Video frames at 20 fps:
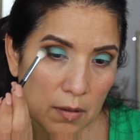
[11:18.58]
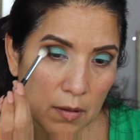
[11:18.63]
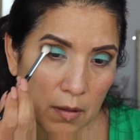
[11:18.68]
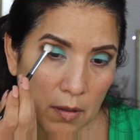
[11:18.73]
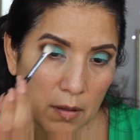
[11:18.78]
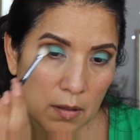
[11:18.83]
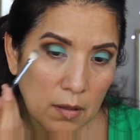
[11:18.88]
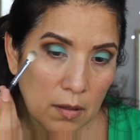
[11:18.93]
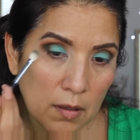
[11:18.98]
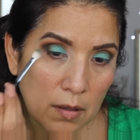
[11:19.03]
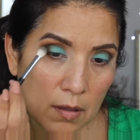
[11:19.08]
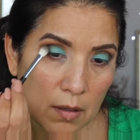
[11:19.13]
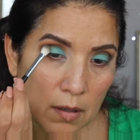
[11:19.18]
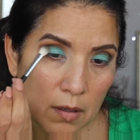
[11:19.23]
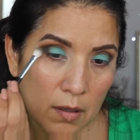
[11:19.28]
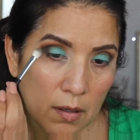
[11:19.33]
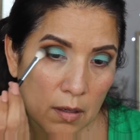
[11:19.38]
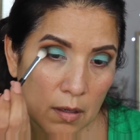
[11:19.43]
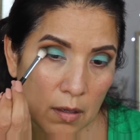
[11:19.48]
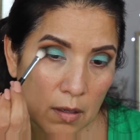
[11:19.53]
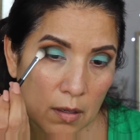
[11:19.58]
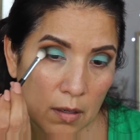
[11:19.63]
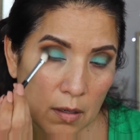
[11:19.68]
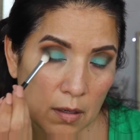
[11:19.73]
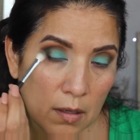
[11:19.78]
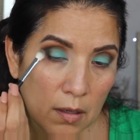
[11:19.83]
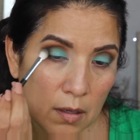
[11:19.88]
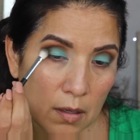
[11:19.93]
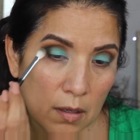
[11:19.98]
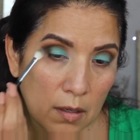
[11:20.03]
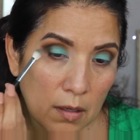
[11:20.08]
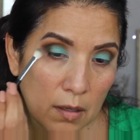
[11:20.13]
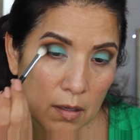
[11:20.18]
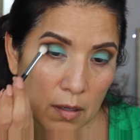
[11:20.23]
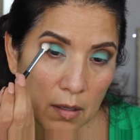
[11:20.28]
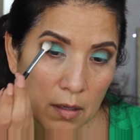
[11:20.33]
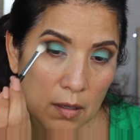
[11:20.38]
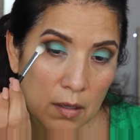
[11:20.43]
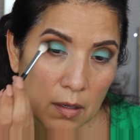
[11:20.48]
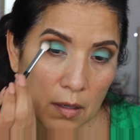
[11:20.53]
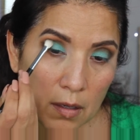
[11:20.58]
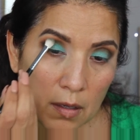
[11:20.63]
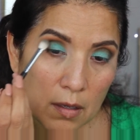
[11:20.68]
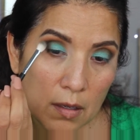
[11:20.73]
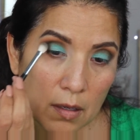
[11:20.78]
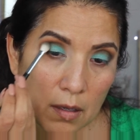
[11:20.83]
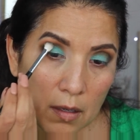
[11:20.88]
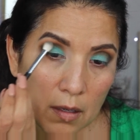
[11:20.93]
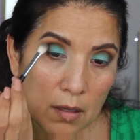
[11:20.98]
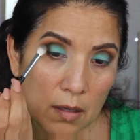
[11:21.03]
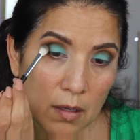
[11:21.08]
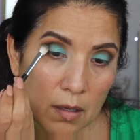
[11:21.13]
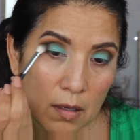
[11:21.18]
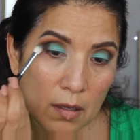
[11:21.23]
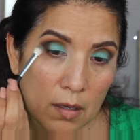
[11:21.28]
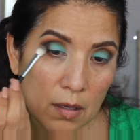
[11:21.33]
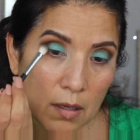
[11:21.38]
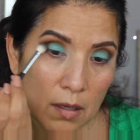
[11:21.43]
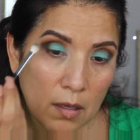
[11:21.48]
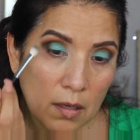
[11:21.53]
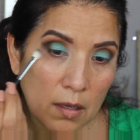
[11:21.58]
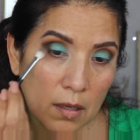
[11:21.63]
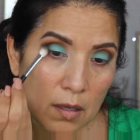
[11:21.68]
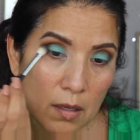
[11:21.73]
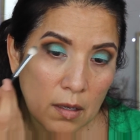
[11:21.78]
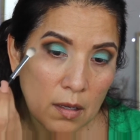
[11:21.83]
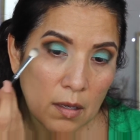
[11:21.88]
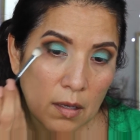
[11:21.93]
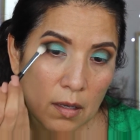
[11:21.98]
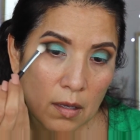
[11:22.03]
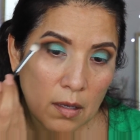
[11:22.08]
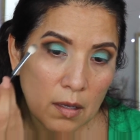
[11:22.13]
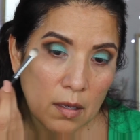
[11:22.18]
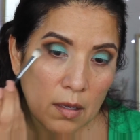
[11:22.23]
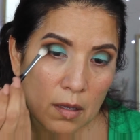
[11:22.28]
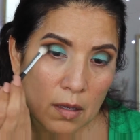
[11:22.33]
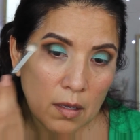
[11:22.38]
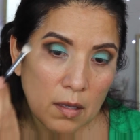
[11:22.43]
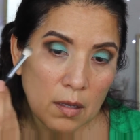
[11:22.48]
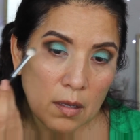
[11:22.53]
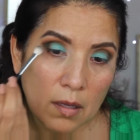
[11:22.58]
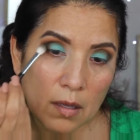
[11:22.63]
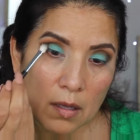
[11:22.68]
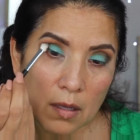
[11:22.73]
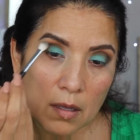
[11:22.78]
Nothing is said.